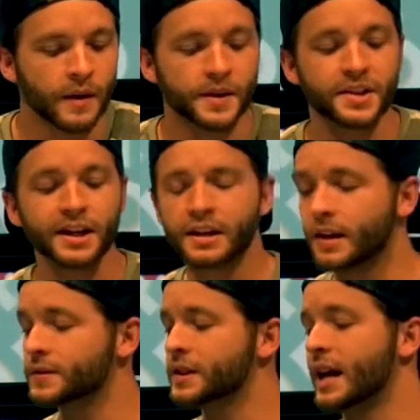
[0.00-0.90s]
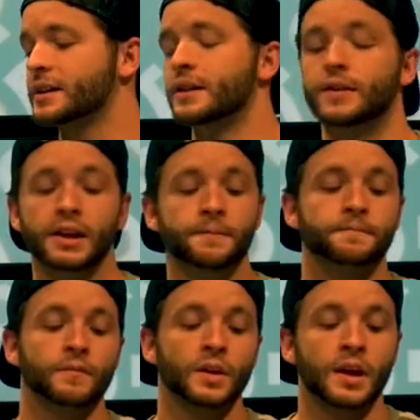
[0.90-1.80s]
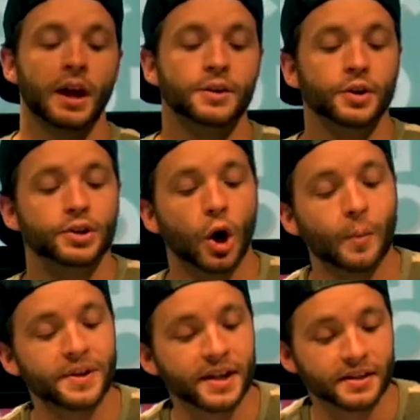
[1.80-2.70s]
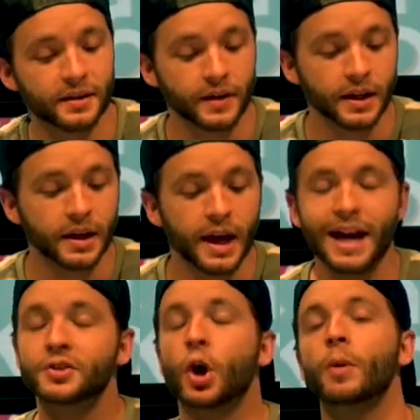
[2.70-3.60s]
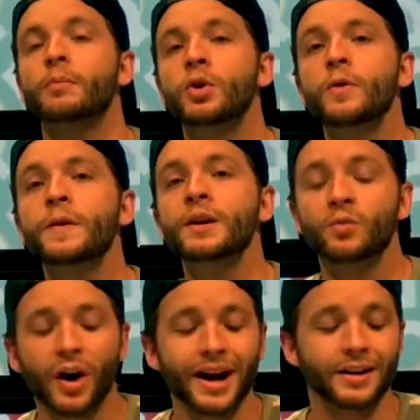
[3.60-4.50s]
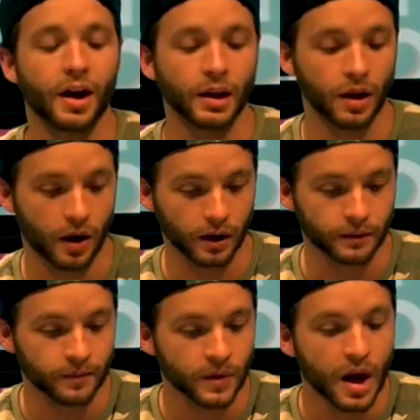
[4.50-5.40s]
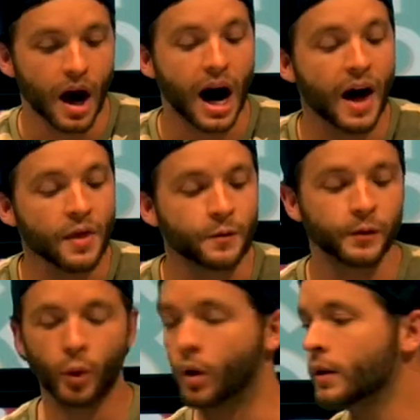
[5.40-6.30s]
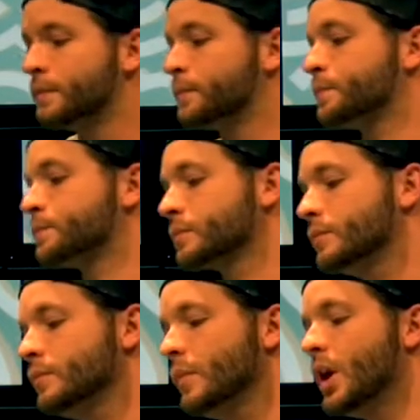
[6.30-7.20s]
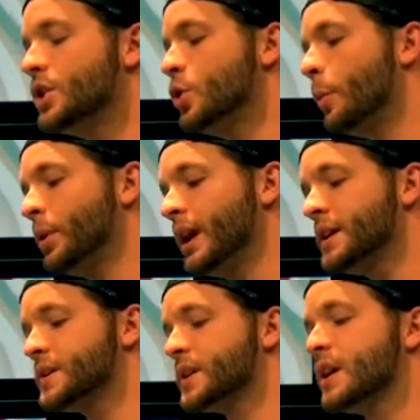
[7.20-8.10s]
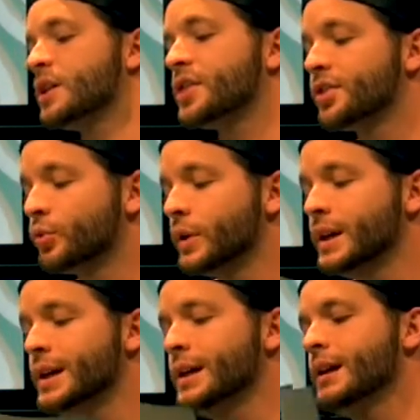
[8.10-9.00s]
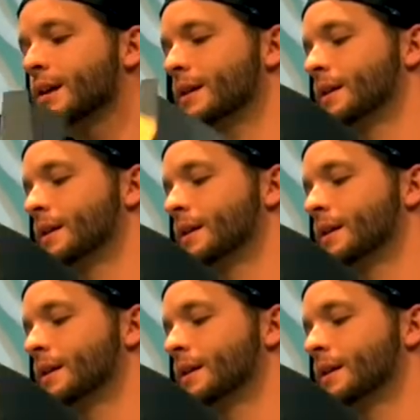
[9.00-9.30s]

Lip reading: The second activity is our don't miss activity. It's called moving right along. On the floor, you'll place three.